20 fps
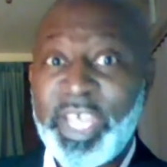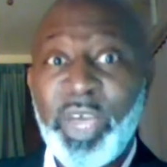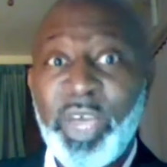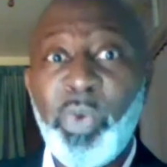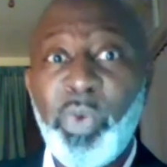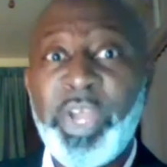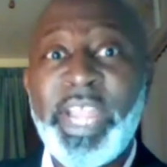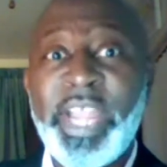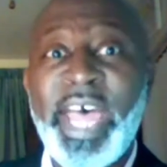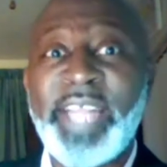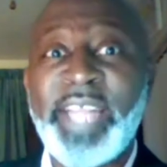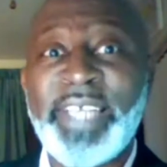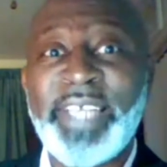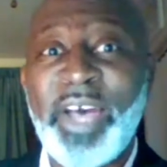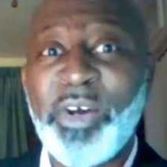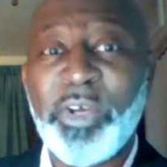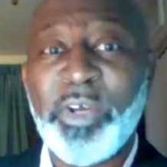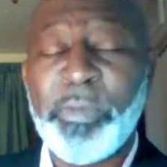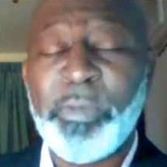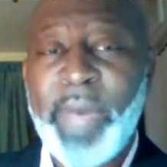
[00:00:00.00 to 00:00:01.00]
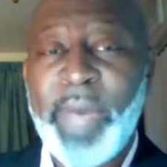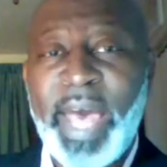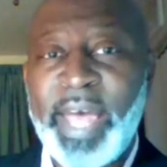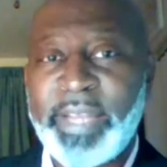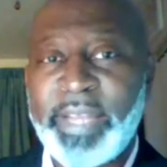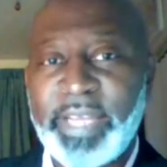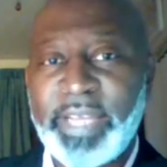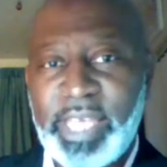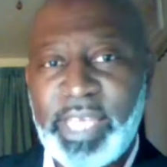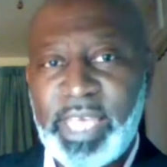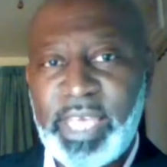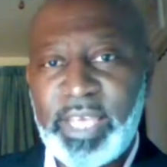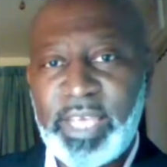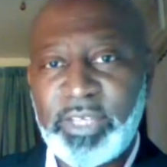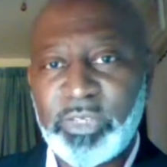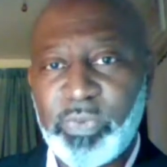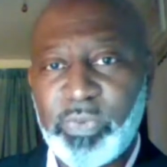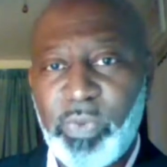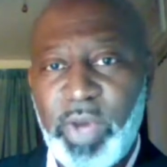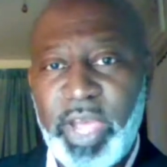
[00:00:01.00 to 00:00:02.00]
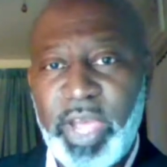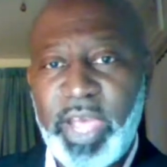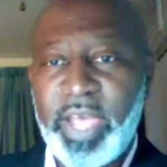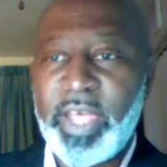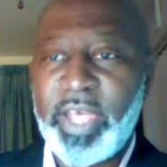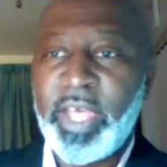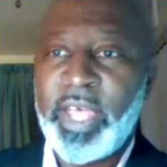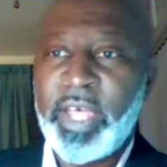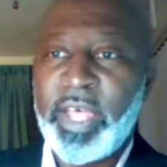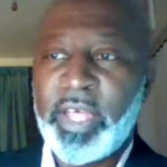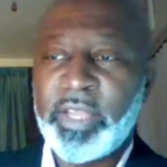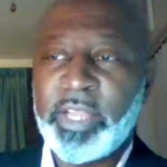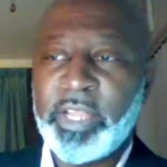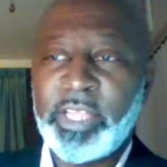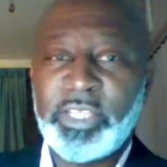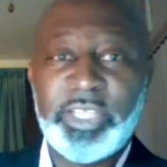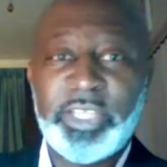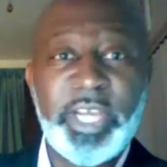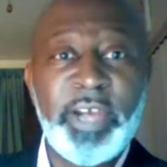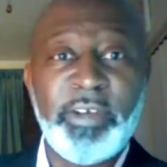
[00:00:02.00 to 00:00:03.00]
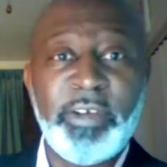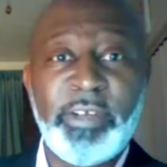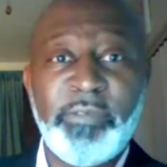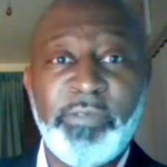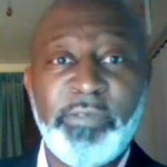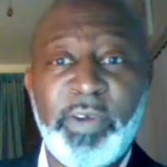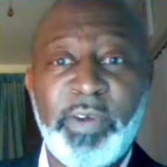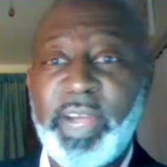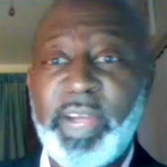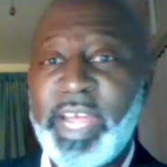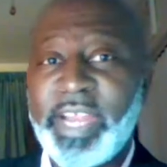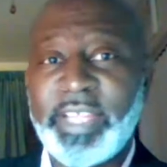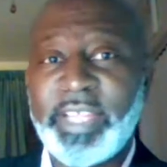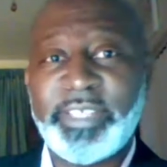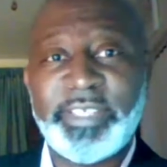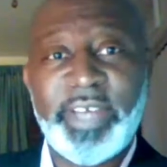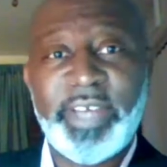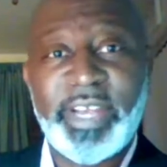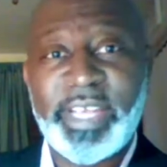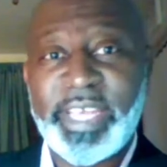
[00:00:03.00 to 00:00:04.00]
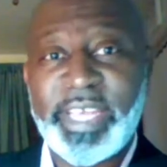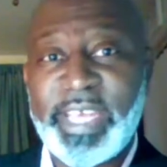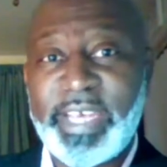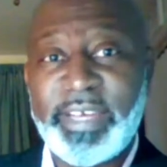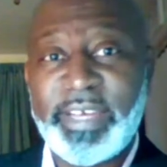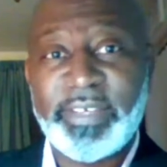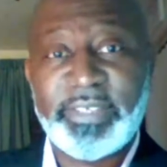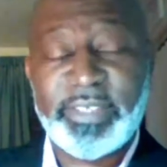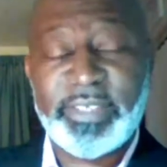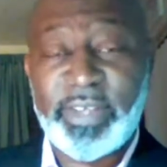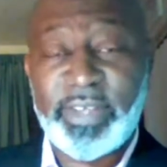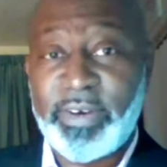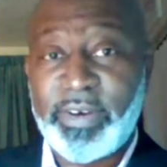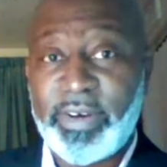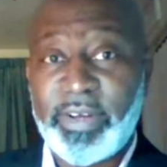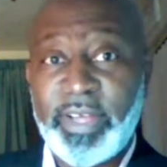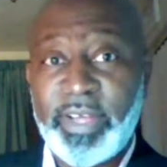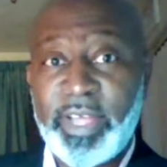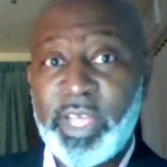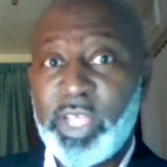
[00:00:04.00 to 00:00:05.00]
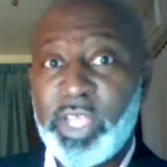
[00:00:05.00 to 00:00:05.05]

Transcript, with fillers: We're not talking about the Keith Sweat, the Gerald Levert, and the Johnny Gill song.